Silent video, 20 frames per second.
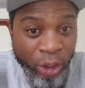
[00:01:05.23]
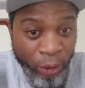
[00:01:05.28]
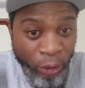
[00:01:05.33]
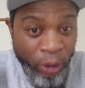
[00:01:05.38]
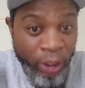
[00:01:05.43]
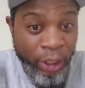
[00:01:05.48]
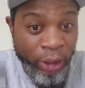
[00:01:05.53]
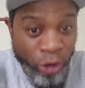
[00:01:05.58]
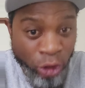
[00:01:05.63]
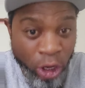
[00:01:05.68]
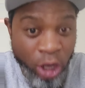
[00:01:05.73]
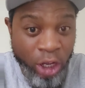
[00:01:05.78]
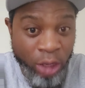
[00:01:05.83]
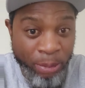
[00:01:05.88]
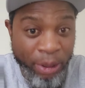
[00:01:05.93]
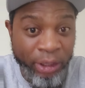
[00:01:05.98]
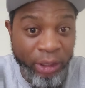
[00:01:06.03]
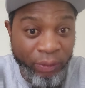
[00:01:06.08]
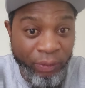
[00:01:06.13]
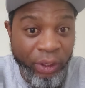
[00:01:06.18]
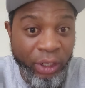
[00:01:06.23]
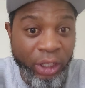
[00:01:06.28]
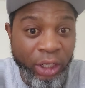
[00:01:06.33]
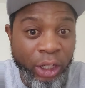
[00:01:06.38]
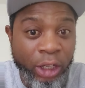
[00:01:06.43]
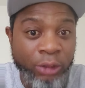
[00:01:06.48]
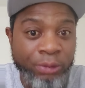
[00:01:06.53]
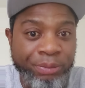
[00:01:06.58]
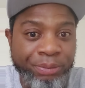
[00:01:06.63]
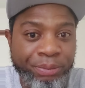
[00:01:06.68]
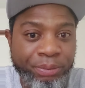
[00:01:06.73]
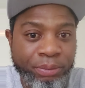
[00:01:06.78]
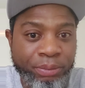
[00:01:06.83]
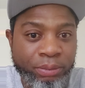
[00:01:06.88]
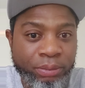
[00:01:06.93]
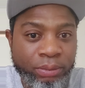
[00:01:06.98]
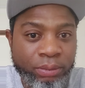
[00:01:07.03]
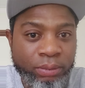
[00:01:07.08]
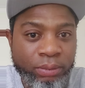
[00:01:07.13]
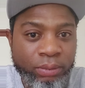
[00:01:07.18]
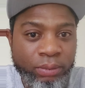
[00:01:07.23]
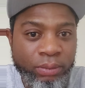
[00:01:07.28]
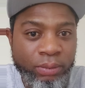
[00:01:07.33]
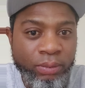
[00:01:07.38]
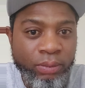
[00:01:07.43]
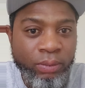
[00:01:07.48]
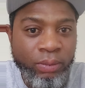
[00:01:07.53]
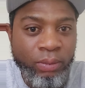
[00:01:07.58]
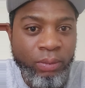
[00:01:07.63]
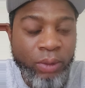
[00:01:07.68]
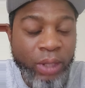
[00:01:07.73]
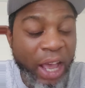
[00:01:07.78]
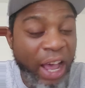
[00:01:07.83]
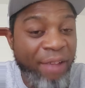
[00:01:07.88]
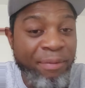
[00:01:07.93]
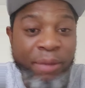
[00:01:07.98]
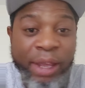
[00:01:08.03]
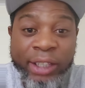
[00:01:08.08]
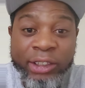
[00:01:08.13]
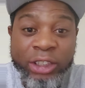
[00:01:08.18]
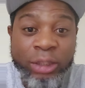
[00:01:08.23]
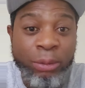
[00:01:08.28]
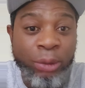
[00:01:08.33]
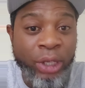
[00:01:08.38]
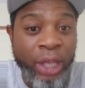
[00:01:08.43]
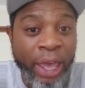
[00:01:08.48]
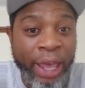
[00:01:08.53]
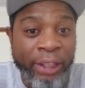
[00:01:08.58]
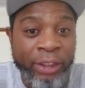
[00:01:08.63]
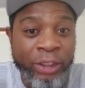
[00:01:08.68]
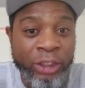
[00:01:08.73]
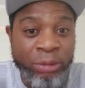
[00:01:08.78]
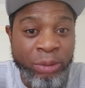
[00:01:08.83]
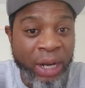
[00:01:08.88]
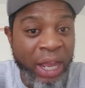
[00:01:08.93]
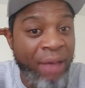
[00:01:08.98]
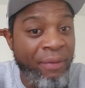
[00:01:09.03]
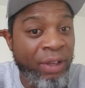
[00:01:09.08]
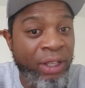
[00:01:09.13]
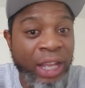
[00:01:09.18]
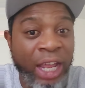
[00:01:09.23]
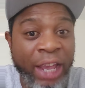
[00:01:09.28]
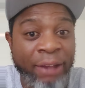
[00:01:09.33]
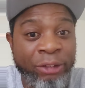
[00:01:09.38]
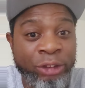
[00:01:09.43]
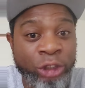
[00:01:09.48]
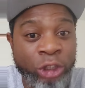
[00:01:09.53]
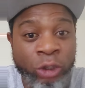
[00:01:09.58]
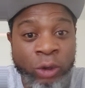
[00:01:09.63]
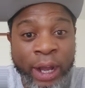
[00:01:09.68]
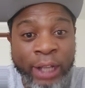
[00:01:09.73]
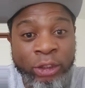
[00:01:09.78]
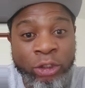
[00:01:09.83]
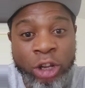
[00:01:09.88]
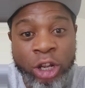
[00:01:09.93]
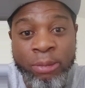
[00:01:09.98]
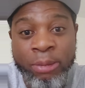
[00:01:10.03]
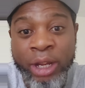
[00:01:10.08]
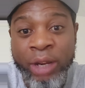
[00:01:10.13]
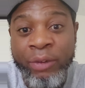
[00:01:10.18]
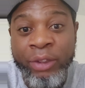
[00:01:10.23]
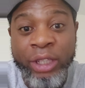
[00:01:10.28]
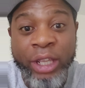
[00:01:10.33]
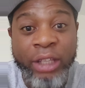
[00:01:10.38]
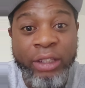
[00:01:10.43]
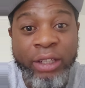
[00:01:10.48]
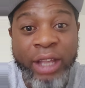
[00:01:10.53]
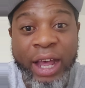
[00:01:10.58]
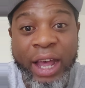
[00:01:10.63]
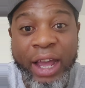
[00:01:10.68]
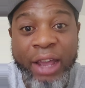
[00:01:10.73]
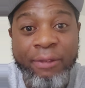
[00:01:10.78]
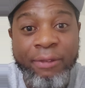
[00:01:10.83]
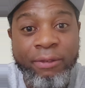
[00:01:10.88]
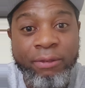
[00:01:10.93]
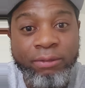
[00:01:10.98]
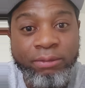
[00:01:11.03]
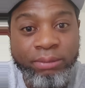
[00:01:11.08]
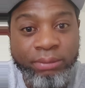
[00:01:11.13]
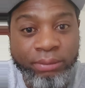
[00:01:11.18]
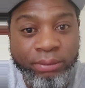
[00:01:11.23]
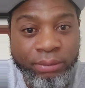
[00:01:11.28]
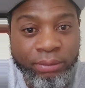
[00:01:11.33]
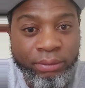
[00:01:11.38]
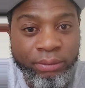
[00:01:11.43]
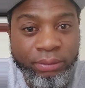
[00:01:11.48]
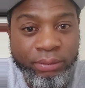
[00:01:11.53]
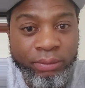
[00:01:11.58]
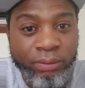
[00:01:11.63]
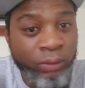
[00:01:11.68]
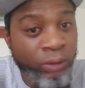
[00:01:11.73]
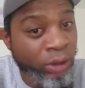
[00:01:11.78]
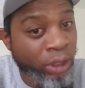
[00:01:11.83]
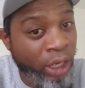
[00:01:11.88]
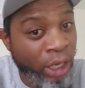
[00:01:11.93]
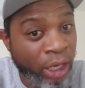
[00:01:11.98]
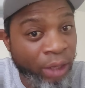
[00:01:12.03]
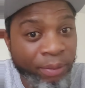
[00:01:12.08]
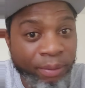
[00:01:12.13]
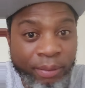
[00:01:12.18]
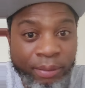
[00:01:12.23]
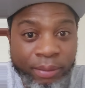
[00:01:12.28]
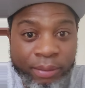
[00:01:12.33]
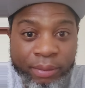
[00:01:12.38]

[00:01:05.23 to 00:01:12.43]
You're going to talk about the video. I've made some reactions, but I have a live show. I'll talk about everything live. Okay?